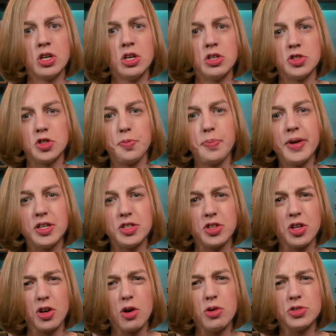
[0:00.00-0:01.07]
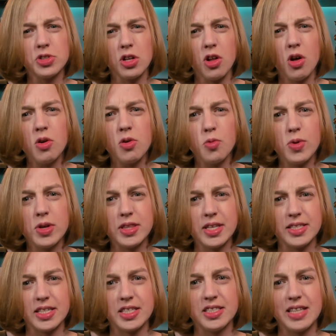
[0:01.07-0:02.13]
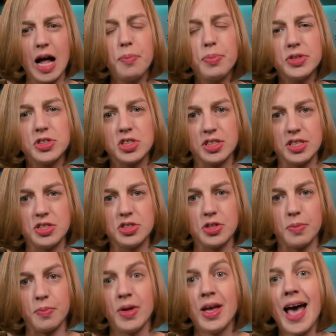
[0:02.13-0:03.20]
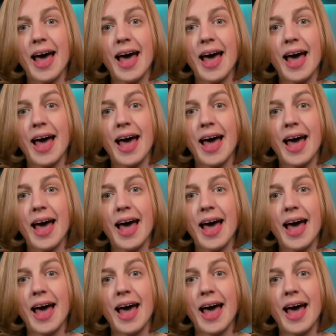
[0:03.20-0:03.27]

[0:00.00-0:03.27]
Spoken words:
speech that goes along with this established system,